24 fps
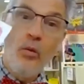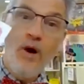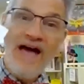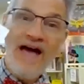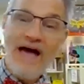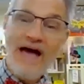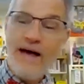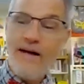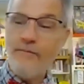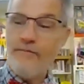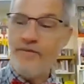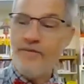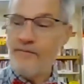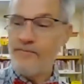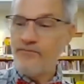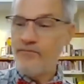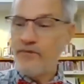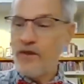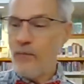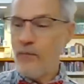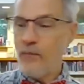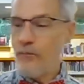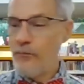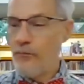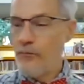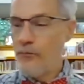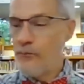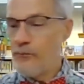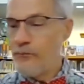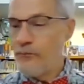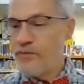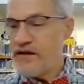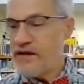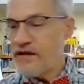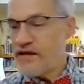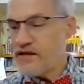web.
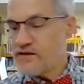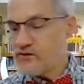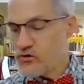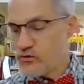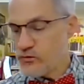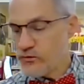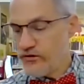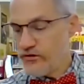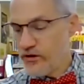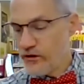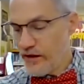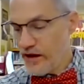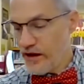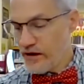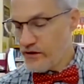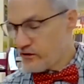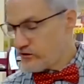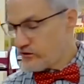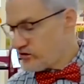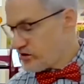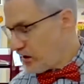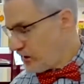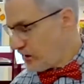Begins with the letter